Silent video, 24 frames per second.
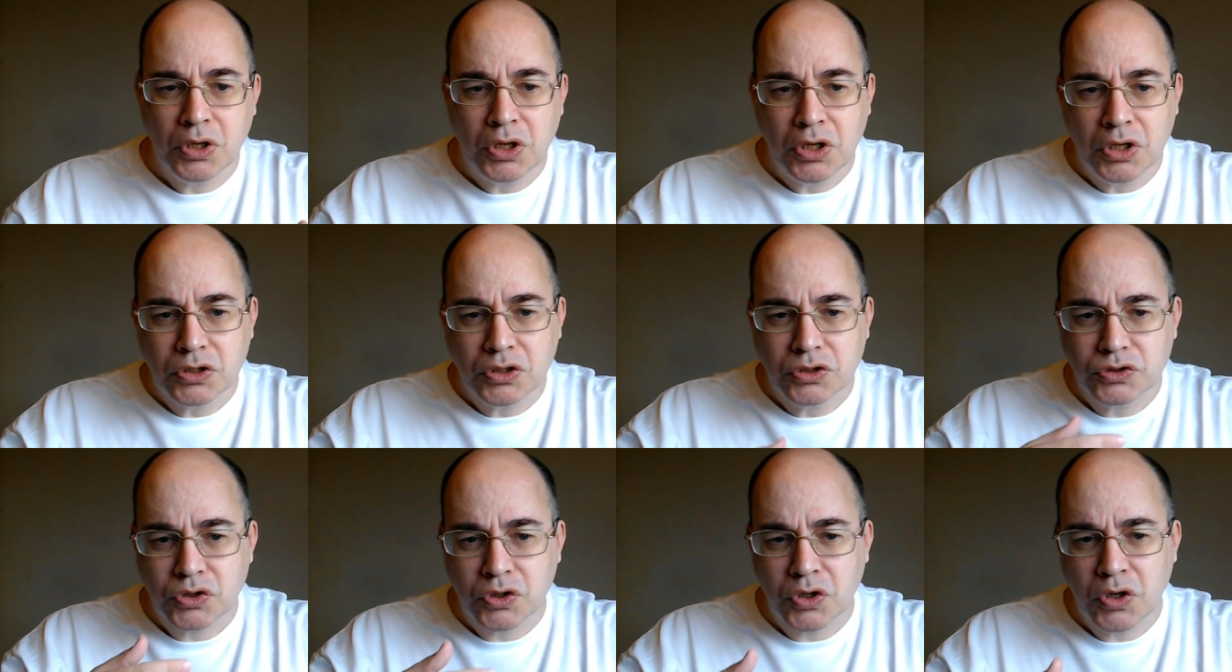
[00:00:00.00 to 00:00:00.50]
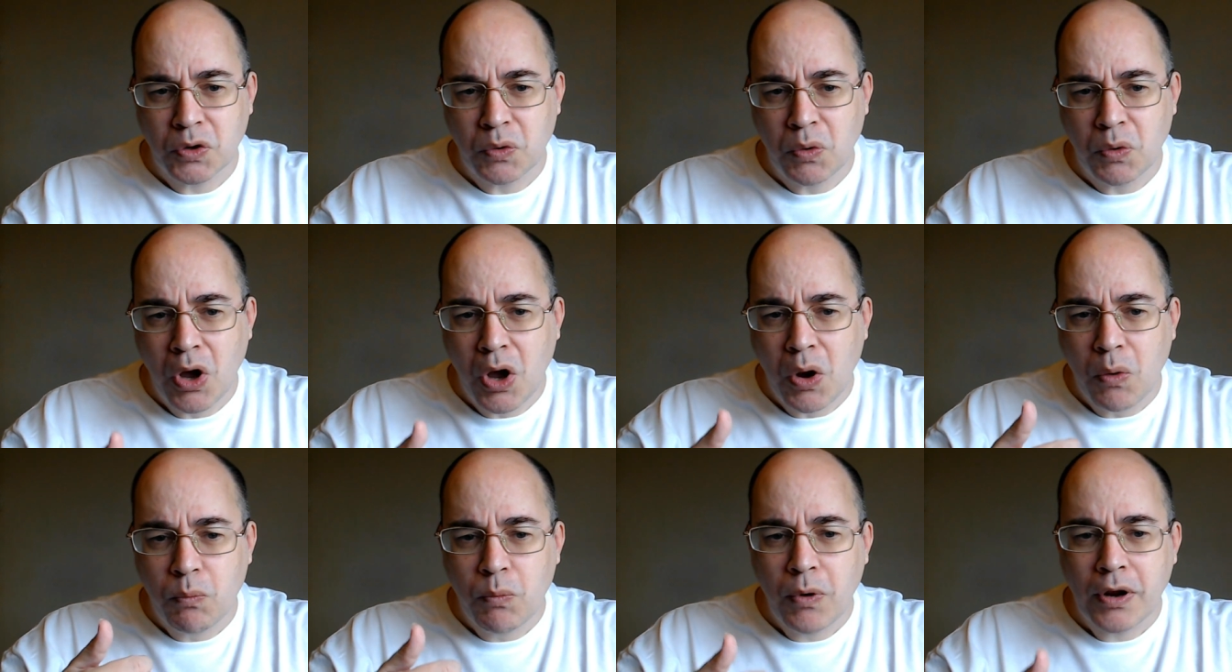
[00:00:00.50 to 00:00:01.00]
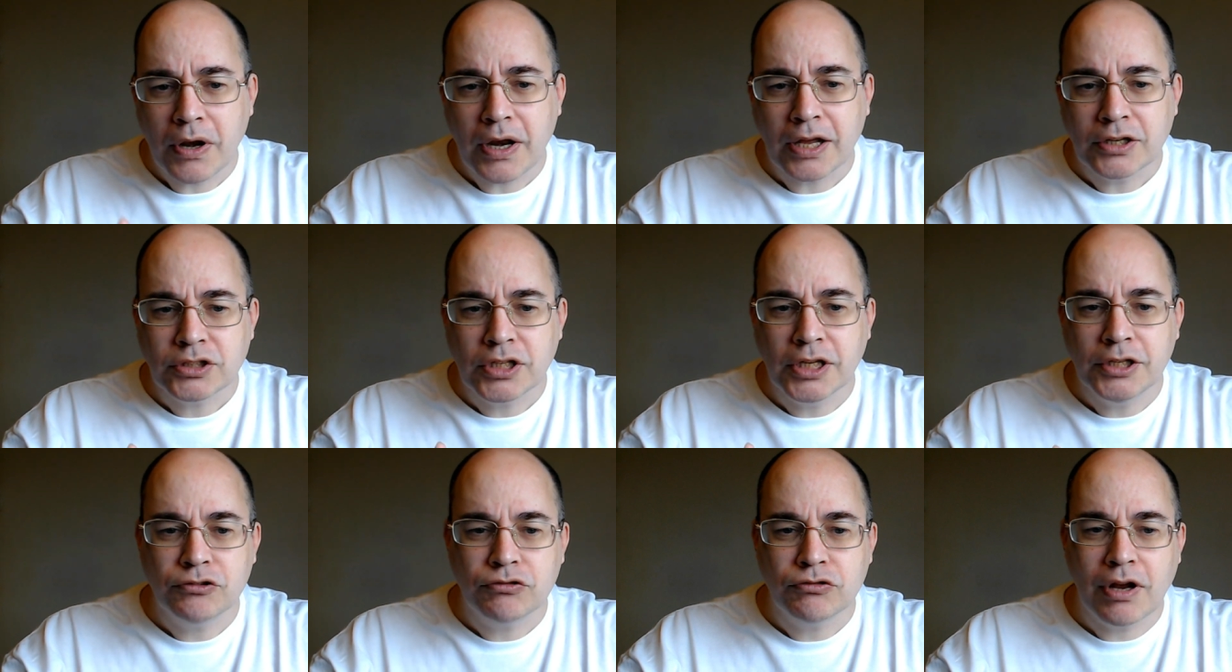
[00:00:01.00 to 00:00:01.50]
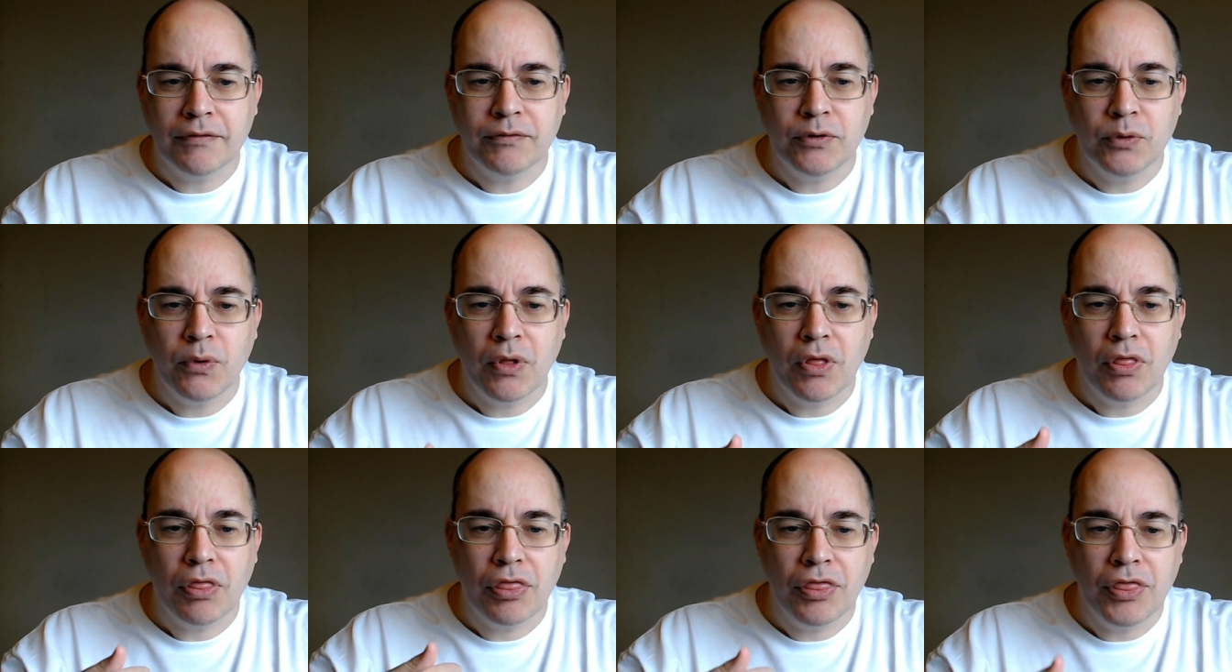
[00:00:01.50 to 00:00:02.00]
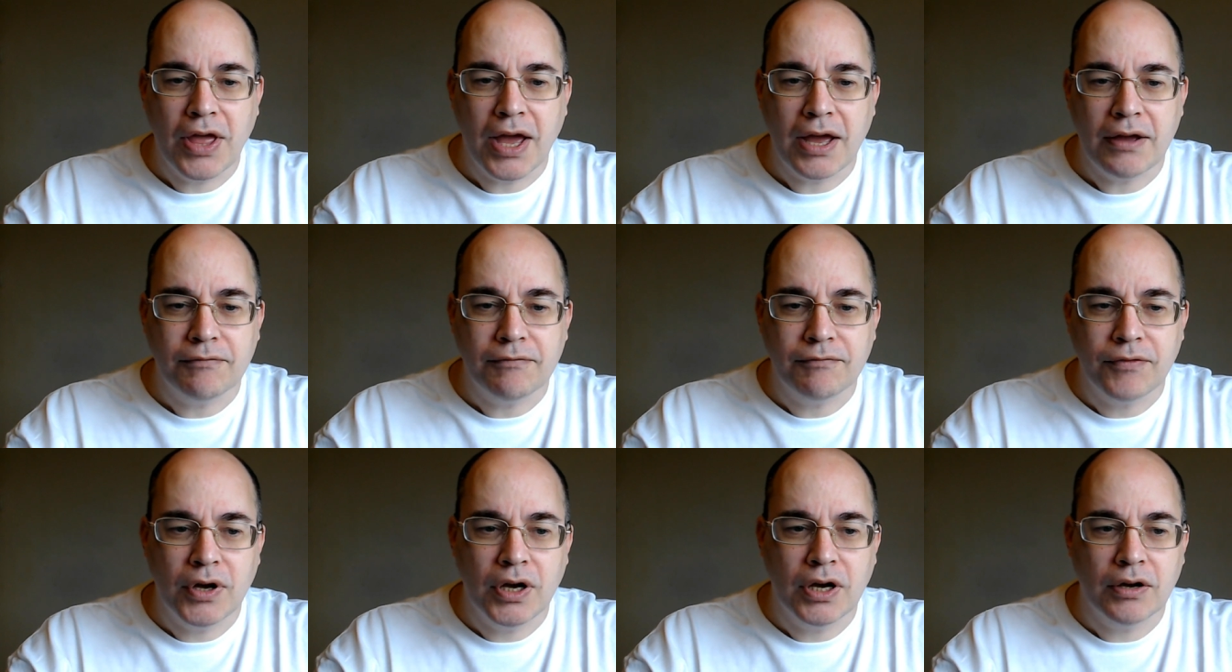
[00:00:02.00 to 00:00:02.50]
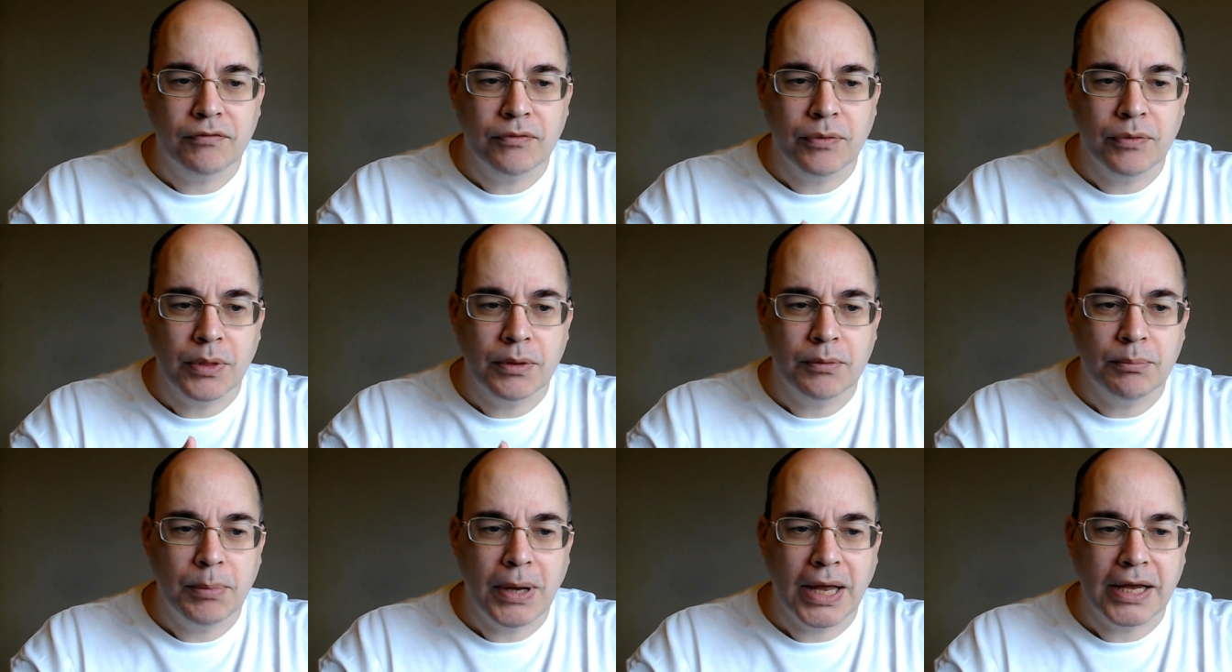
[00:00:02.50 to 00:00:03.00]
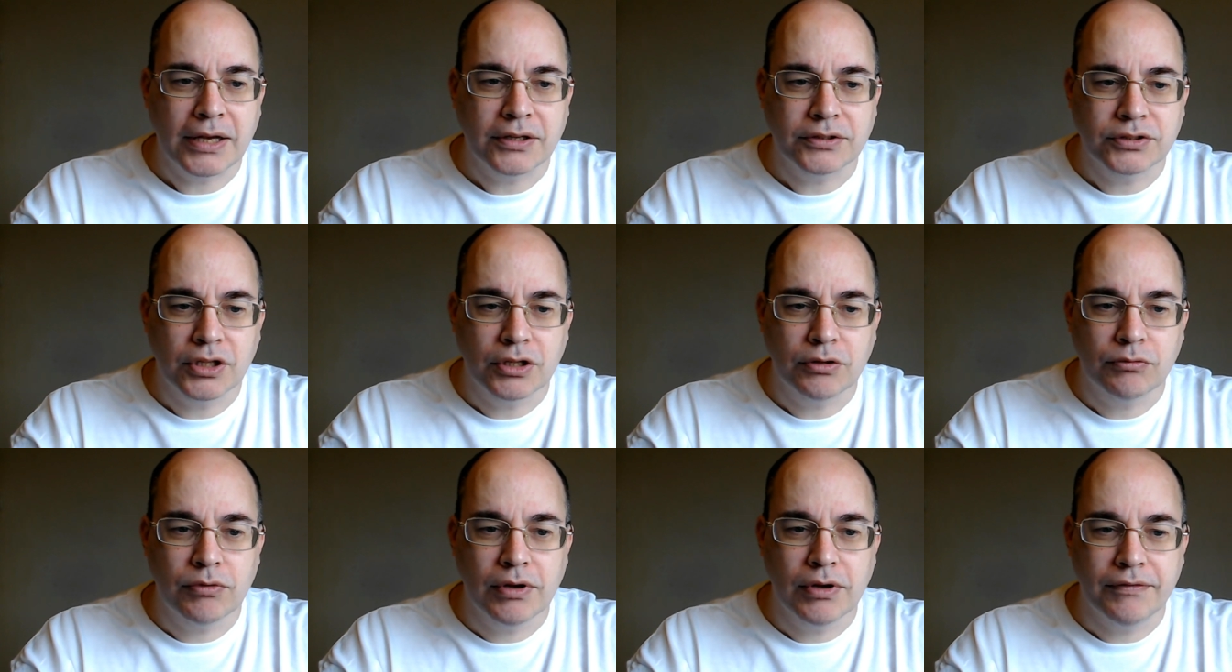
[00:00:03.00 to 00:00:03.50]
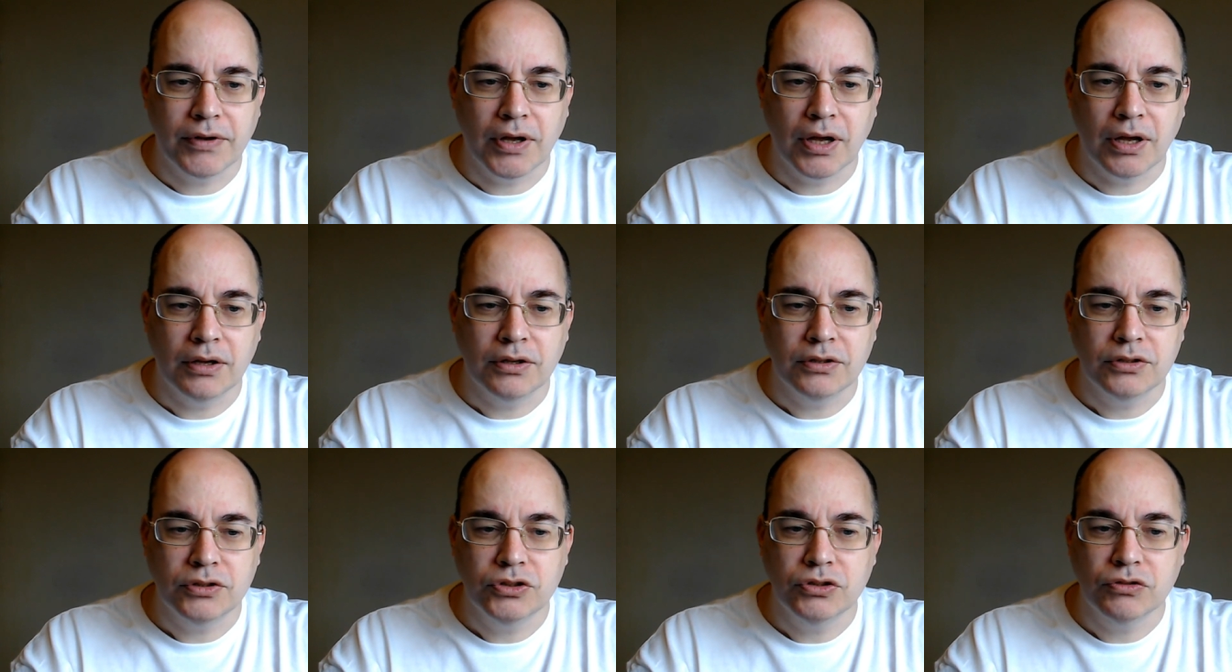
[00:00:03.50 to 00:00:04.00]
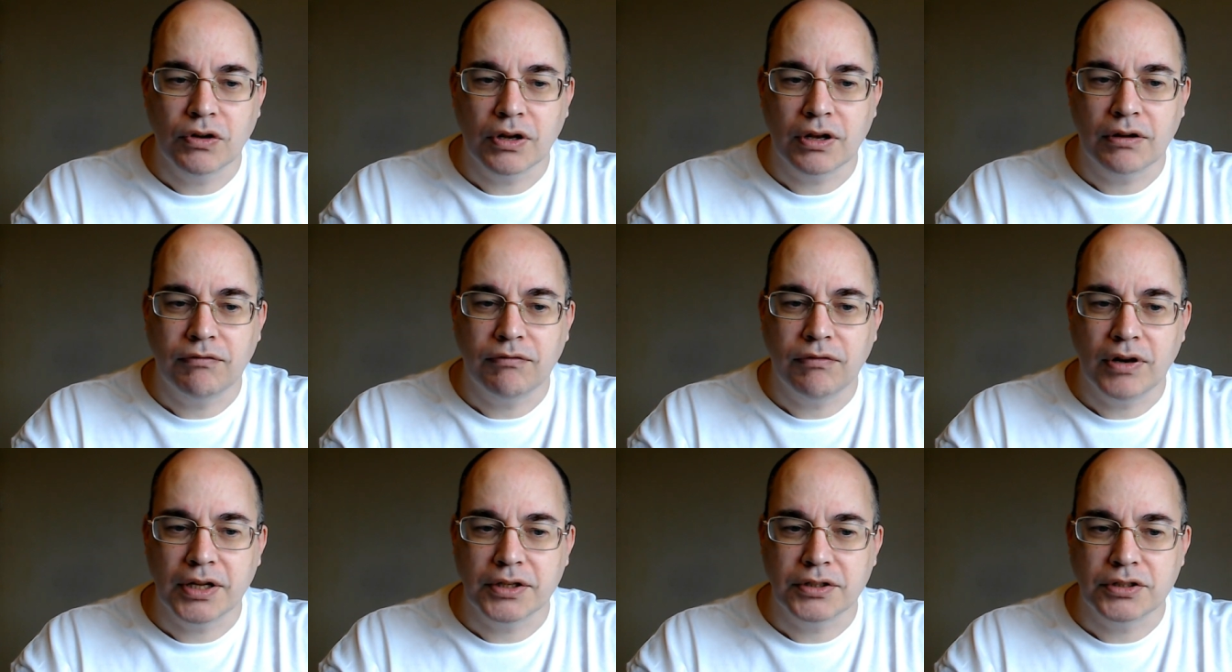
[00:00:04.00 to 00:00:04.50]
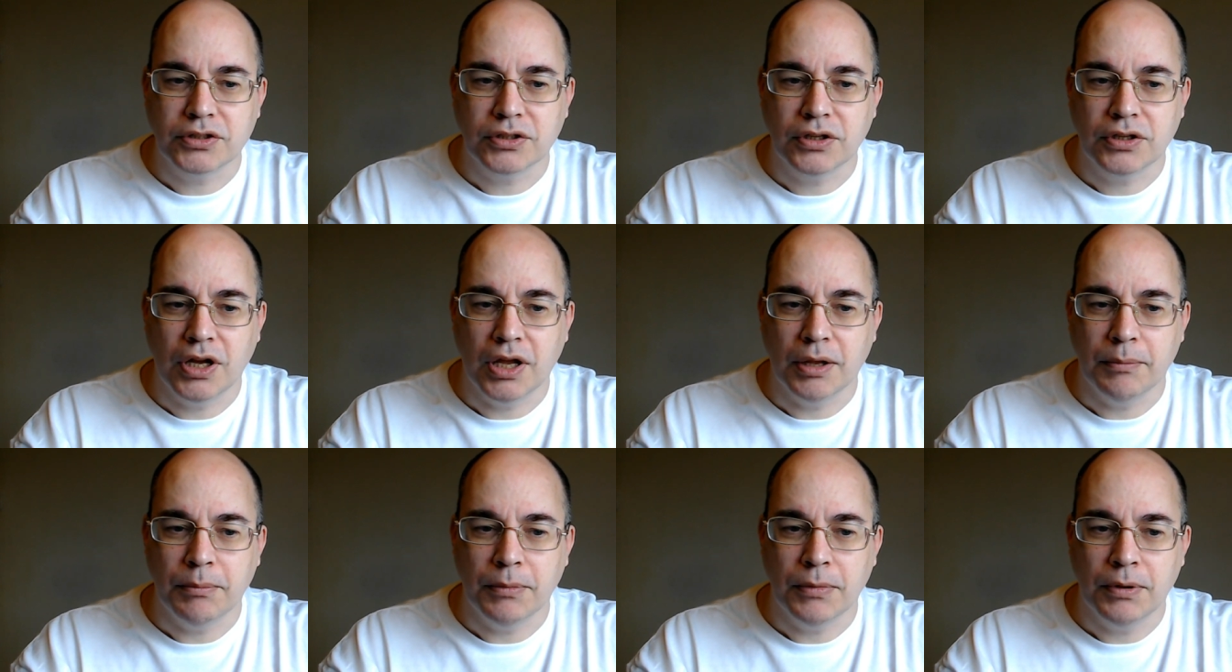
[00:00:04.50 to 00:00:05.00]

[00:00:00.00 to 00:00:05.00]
soil won't actually travel that far from the banks of the river during a flood time.